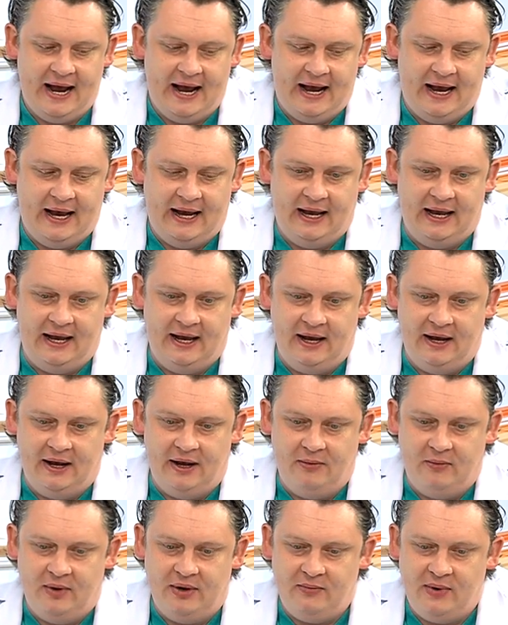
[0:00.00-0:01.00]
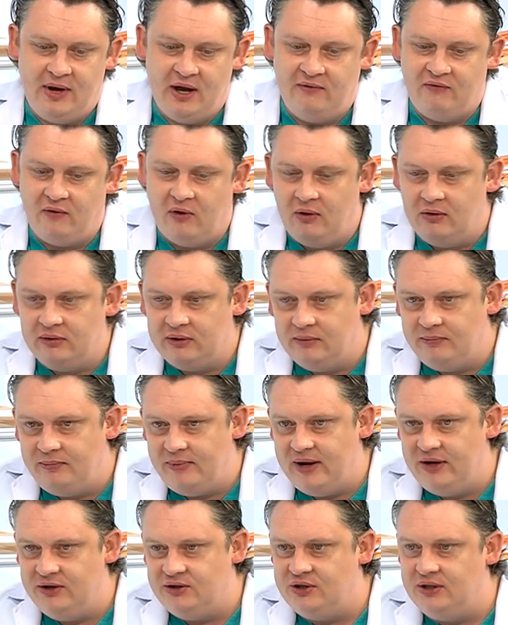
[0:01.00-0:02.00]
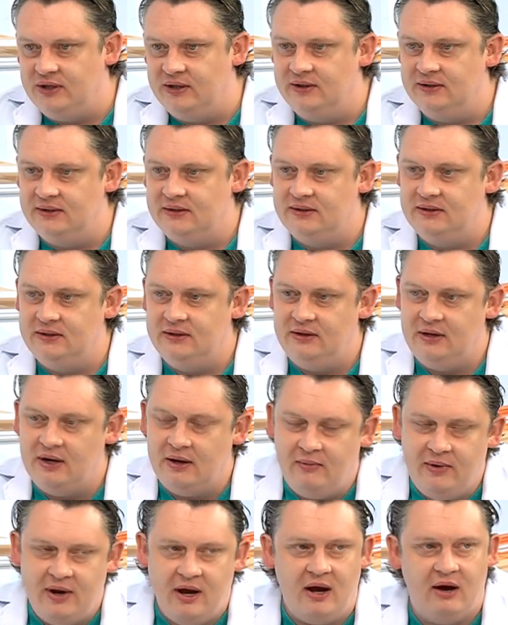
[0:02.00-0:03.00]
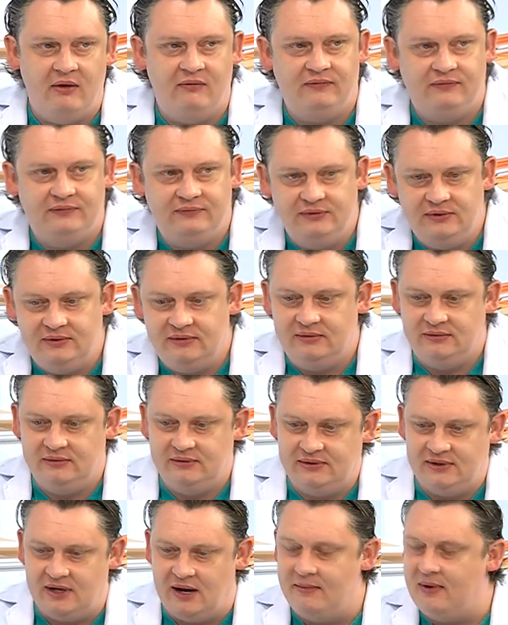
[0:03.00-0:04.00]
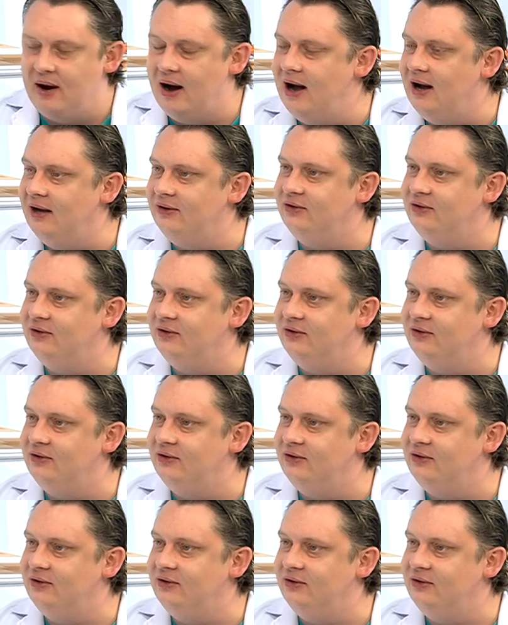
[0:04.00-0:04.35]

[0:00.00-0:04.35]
When we have older patients, we have some other